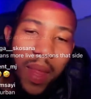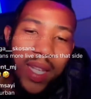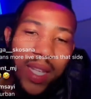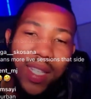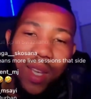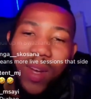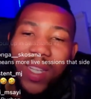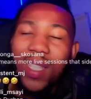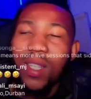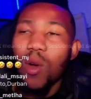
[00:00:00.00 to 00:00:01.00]
Next year, you're
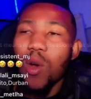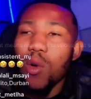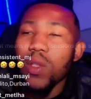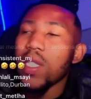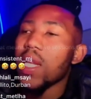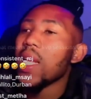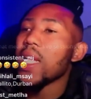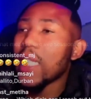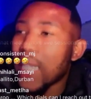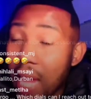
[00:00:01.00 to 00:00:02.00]
gonna see the goats
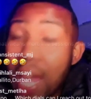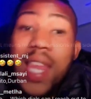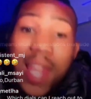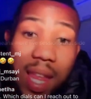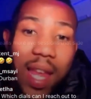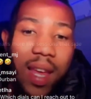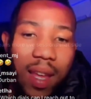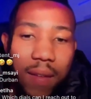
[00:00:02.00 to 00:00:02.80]
staying there.